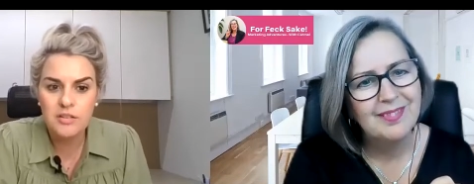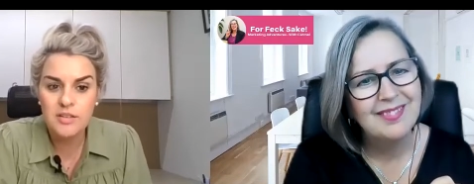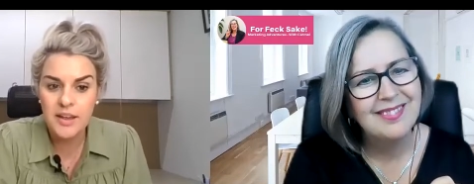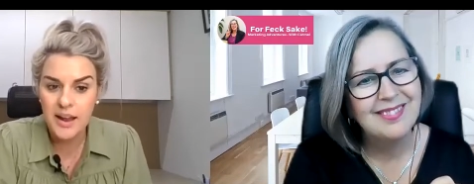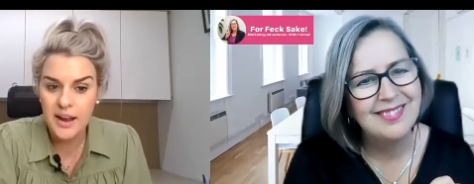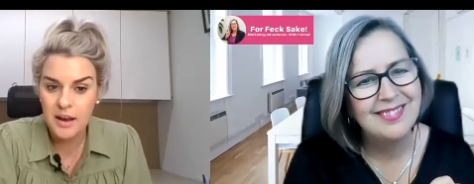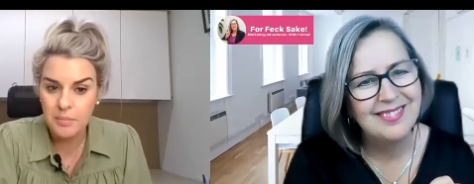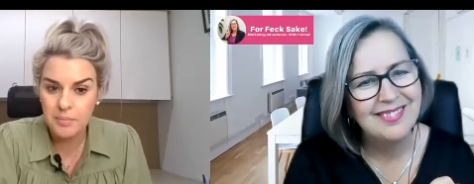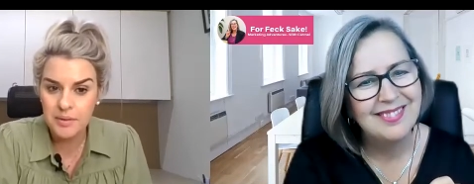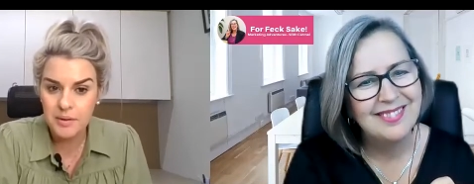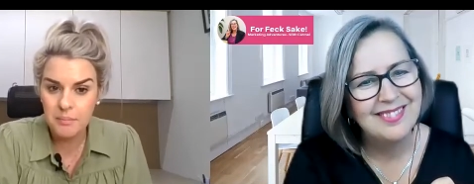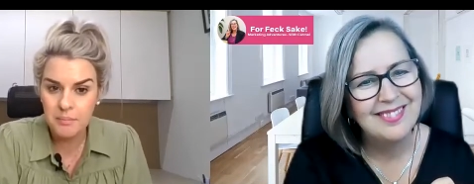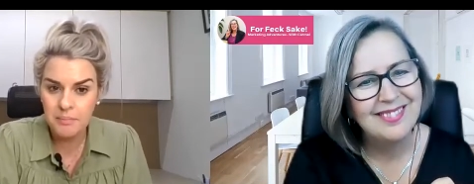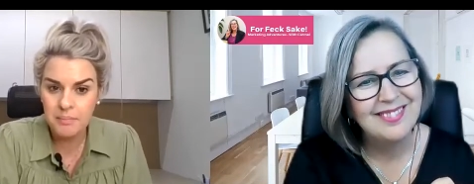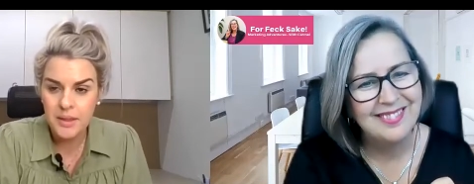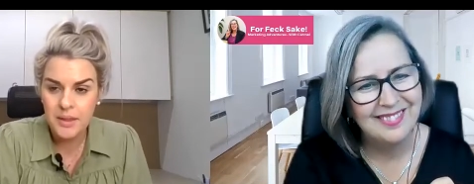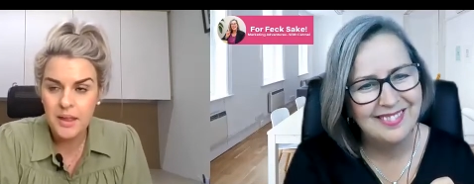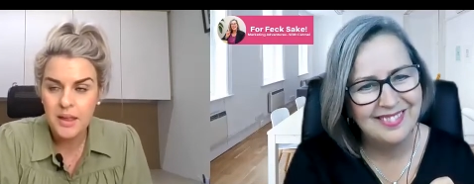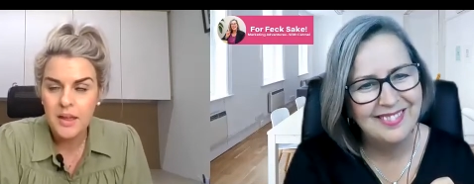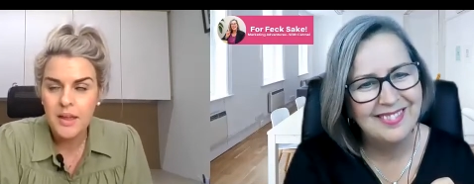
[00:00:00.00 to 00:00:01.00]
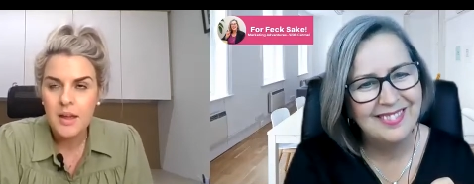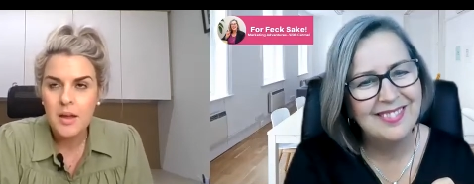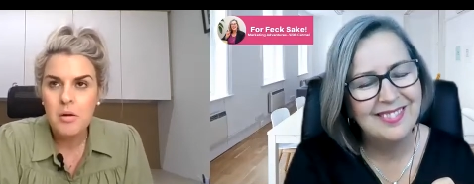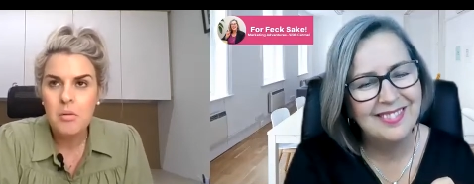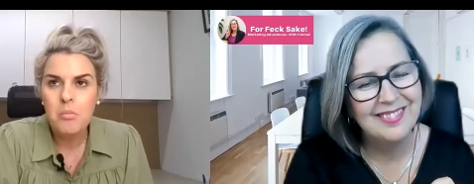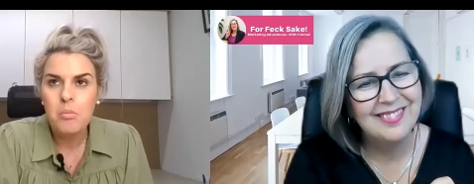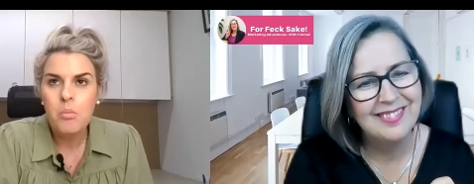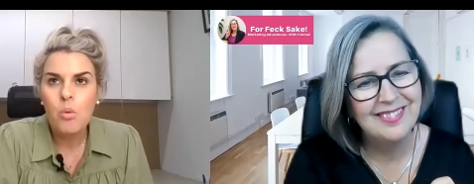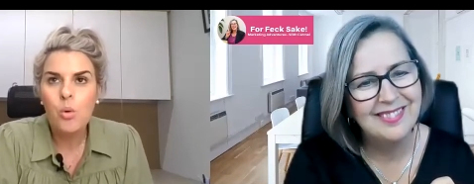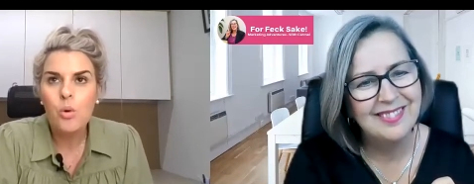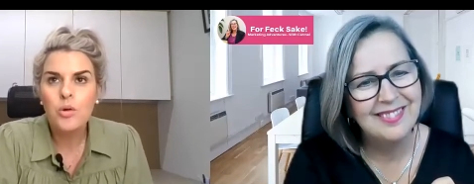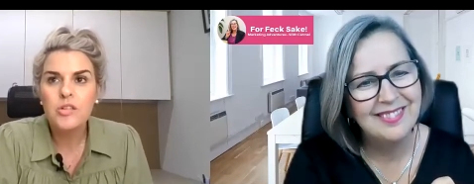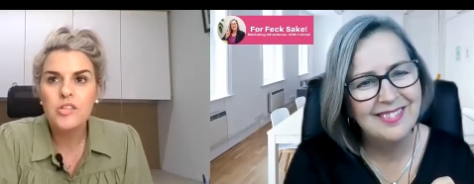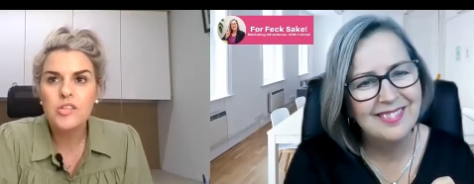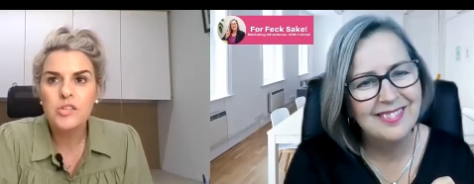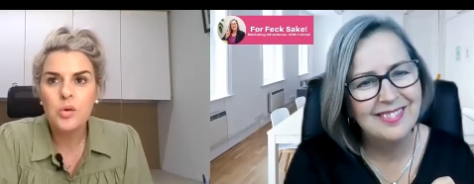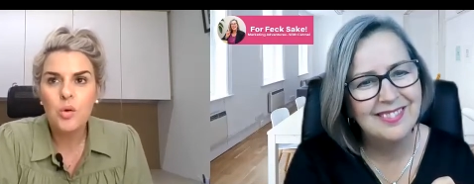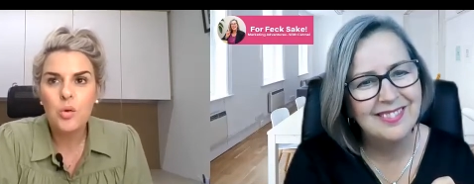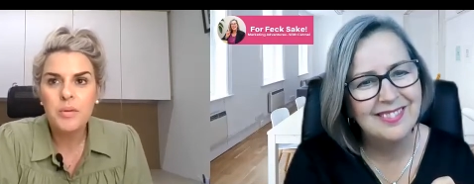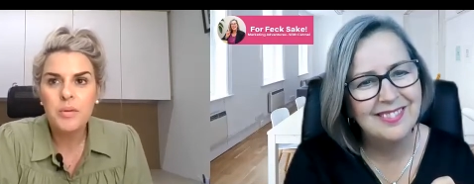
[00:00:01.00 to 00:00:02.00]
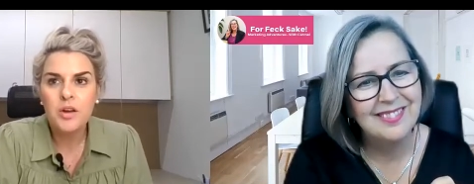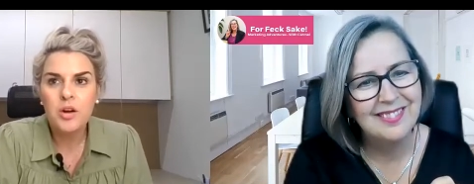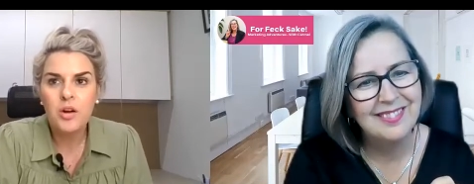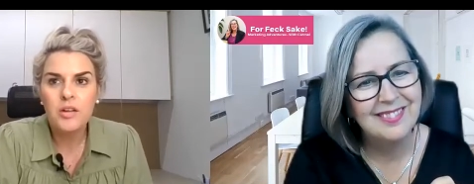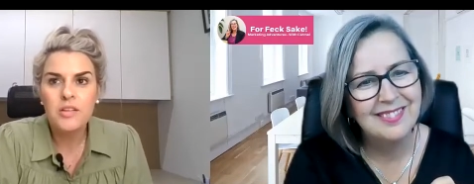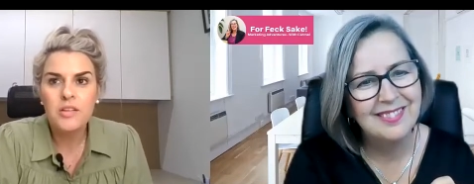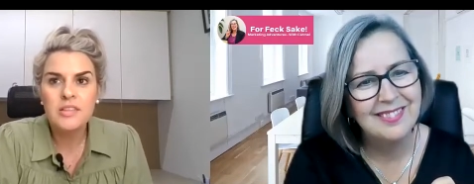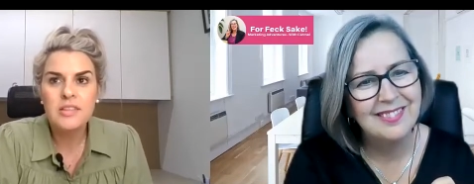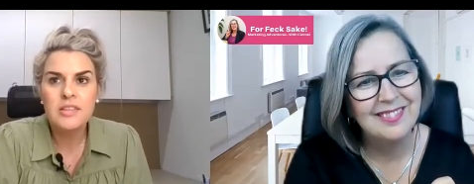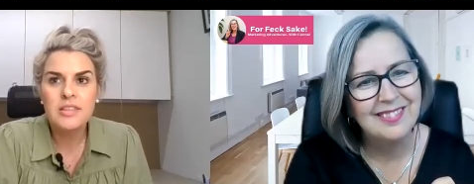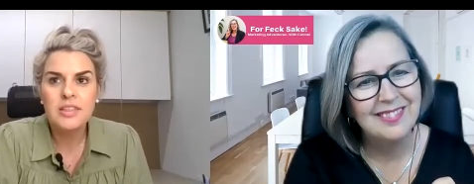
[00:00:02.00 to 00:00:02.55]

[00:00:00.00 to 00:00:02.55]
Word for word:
Speaker 1: to help them, more so because